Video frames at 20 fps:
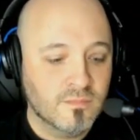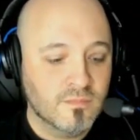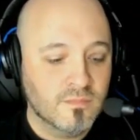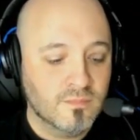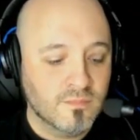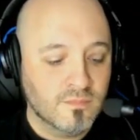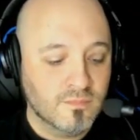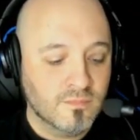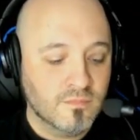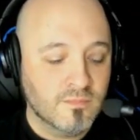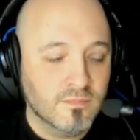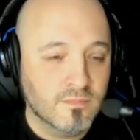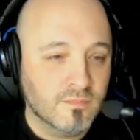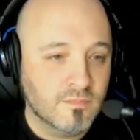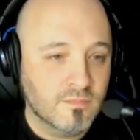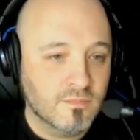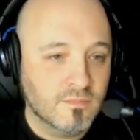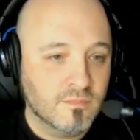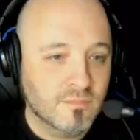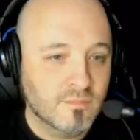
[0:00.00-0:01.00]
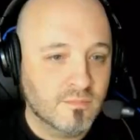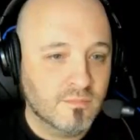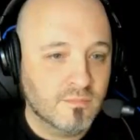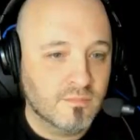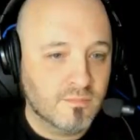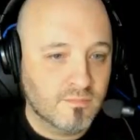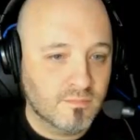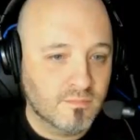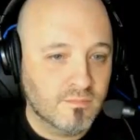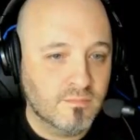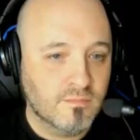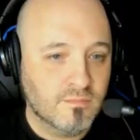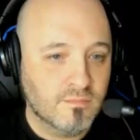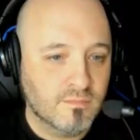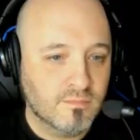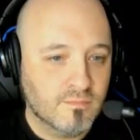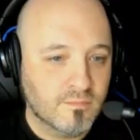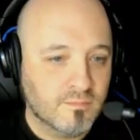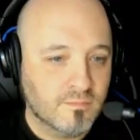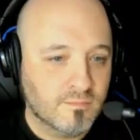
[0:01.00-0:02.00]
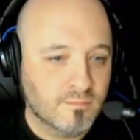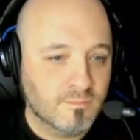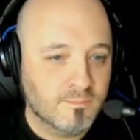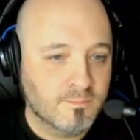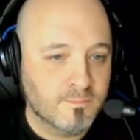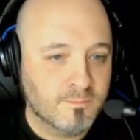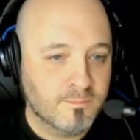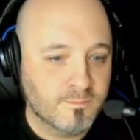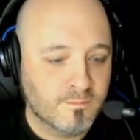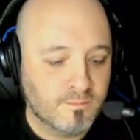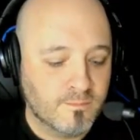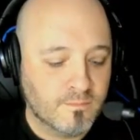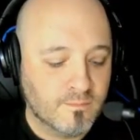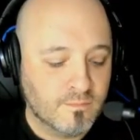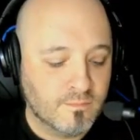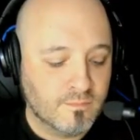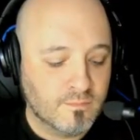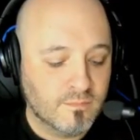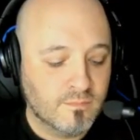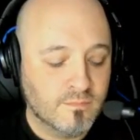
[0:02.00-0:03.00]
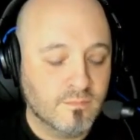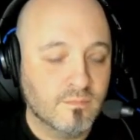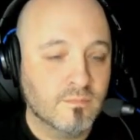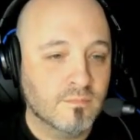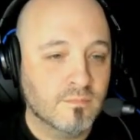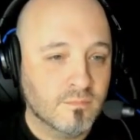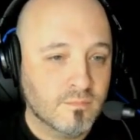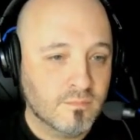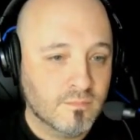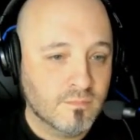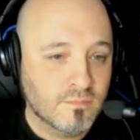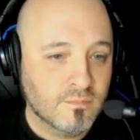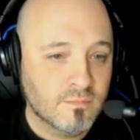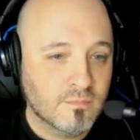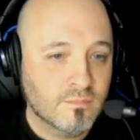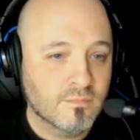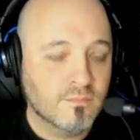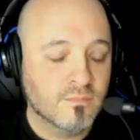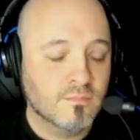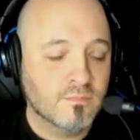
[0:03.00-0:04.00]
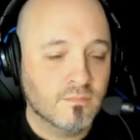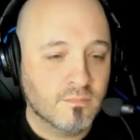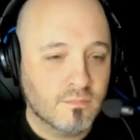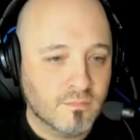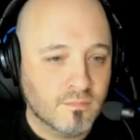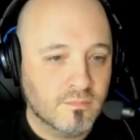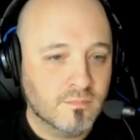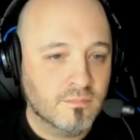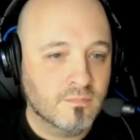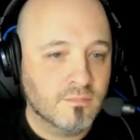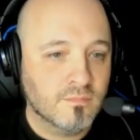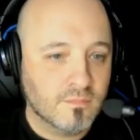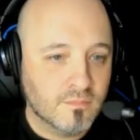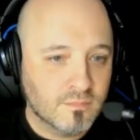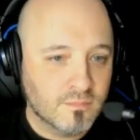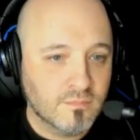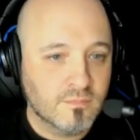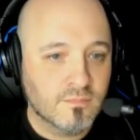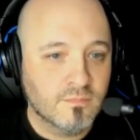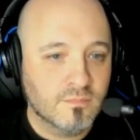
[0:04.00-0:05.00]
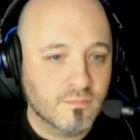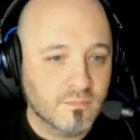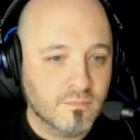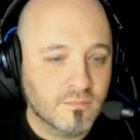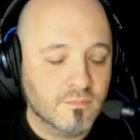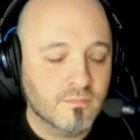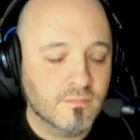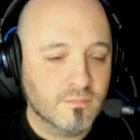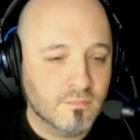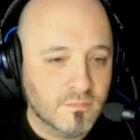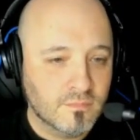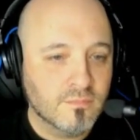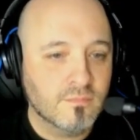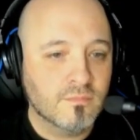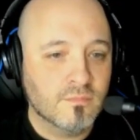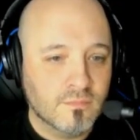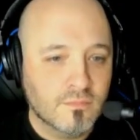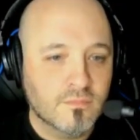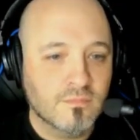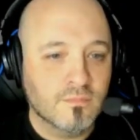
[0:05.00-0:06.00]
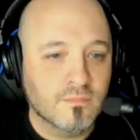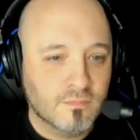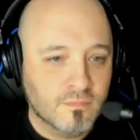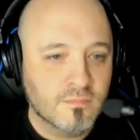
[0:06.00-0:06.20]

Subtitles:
No words are spoken by the person on screen.